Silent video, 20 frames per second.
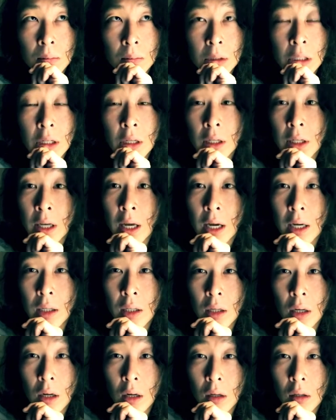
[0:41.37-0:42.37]

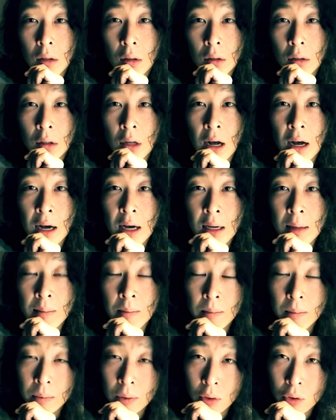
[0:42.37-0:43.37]
indicate the
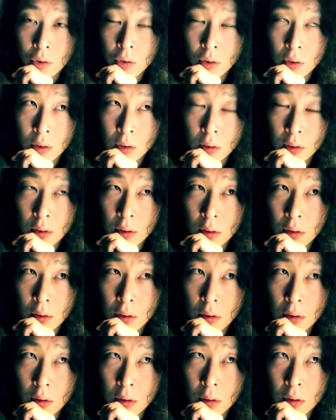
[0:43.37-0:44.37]
time, the
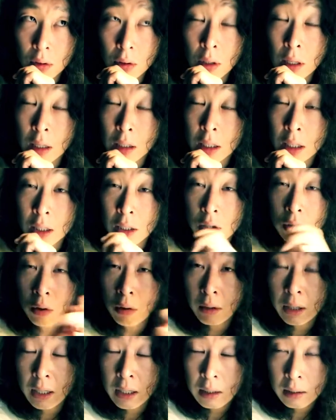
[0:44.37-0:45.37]
like
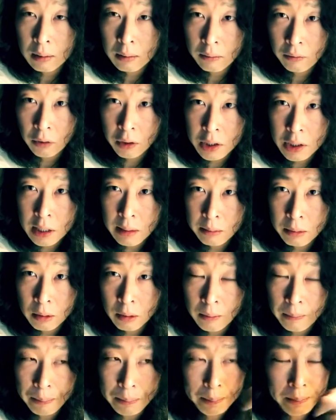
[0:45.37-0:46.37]
history, for
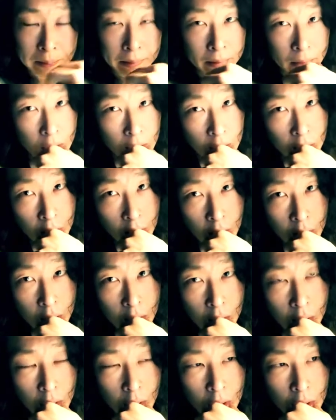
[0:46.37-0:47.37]
example.
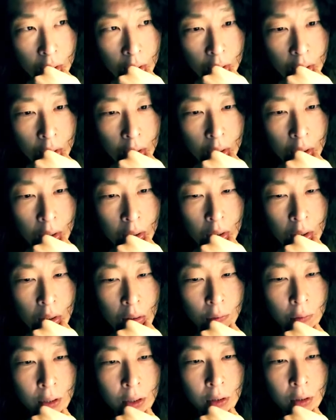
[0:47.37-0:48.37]
And
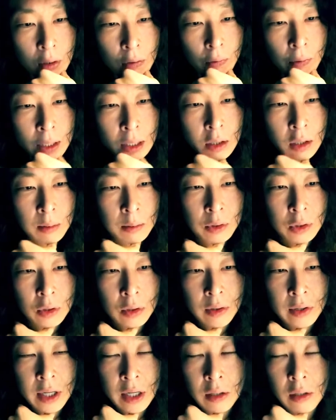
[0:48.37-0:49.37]
when it comes to
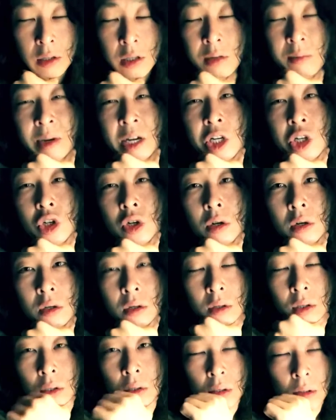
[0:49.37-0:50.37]
second dimension,
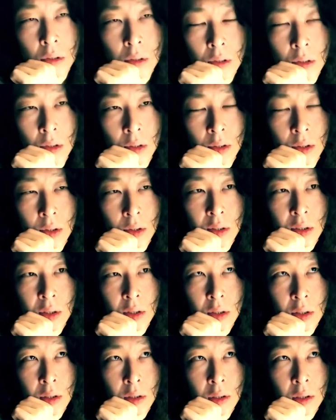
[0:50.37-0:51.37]

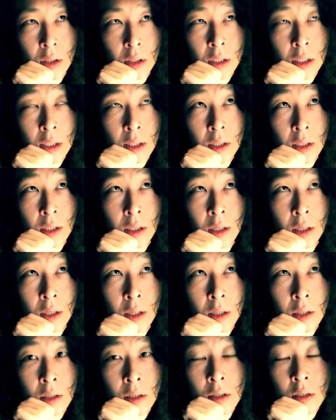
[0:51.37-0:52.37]
it
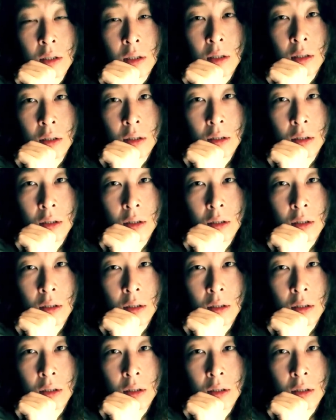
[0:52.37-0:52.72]
is